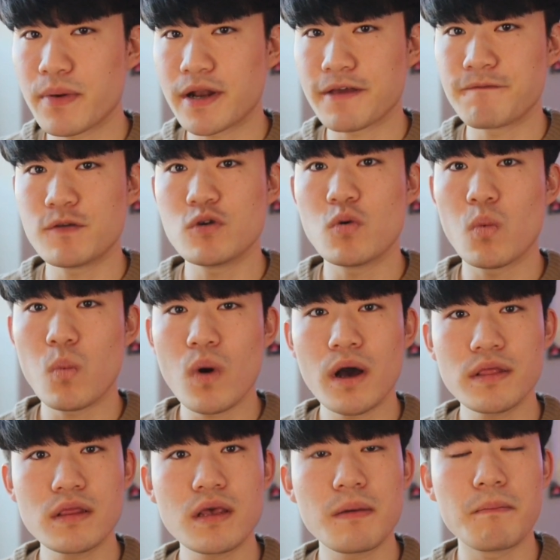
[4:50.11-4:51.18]
but if you
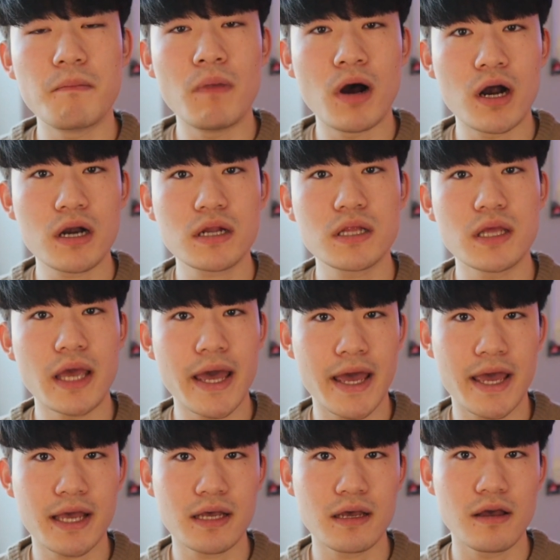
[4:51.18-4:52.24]
want to mark the
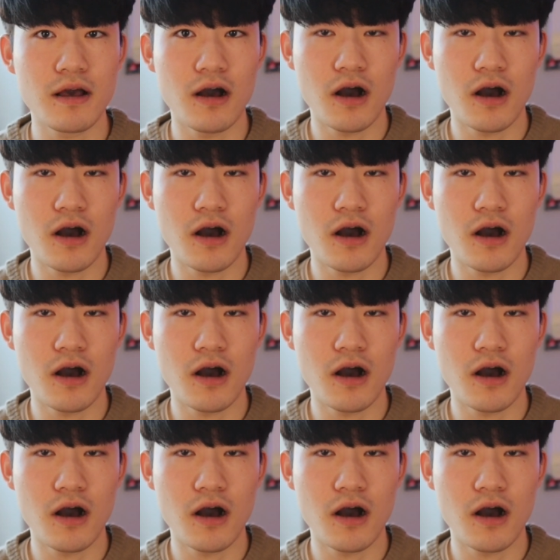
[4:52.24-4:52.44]
egg